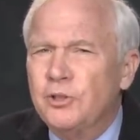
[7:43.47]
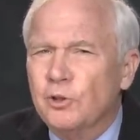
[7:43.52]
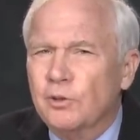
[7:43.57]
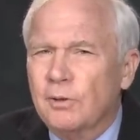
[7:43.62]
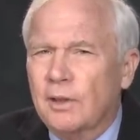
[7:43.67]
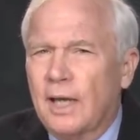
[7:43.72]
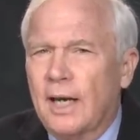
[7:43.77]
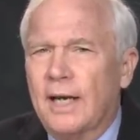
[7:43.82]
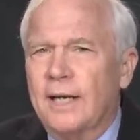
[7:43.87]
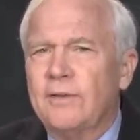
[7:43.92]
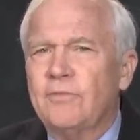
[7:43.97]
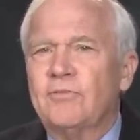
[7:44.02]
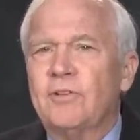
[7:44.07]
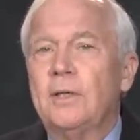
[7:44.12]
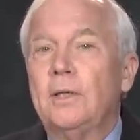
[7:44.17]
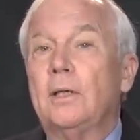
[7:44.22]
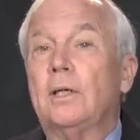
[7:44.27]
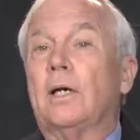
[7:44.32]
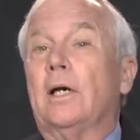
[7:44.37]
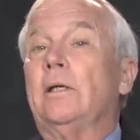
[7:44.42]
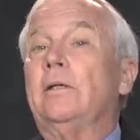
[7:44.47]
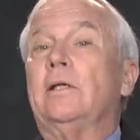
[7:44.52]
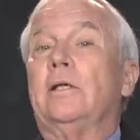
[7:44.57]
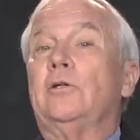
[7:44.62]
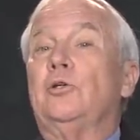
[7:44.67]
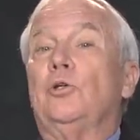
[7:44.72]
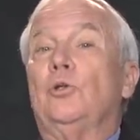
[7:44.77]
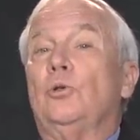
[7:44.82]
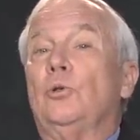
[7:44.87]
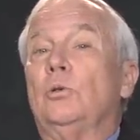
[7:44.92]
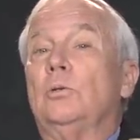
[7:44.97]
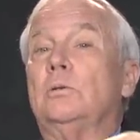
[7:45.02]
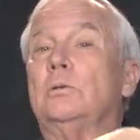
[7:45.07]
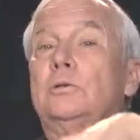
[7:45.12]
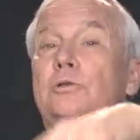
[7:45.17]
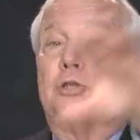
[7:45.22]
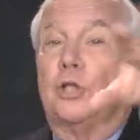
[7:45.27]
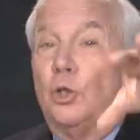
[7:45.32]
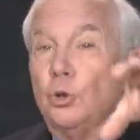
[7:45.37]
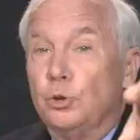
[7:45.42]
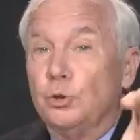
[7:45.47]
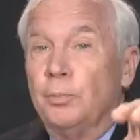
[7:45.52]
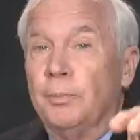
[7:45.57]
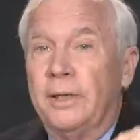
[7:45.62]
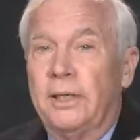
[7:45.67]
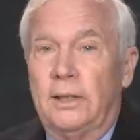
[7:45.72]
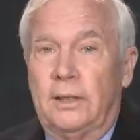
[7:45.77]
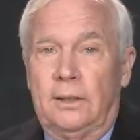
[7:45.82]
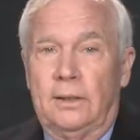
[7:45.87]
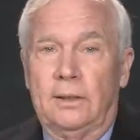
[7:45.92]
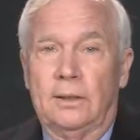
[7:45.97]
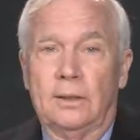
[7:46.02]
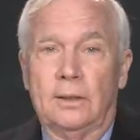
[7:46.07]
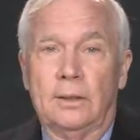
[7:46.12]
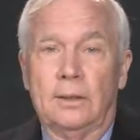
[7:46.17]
your life and then you chose me.